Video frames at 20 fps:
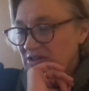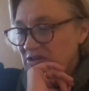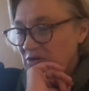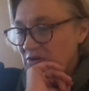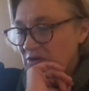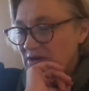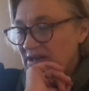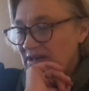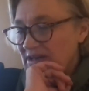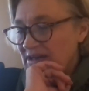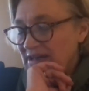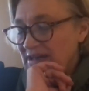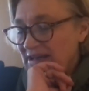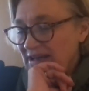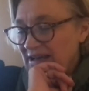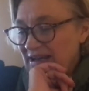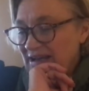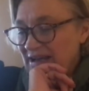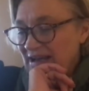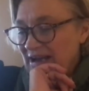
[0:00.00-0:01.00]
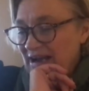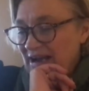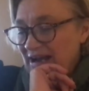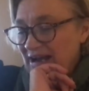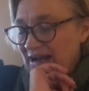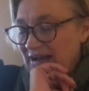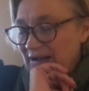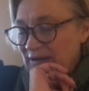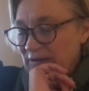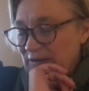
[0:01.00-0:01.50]
Greg.
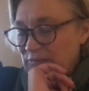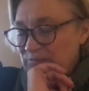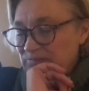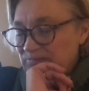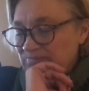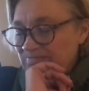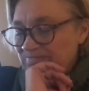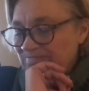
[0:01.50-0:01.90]
And,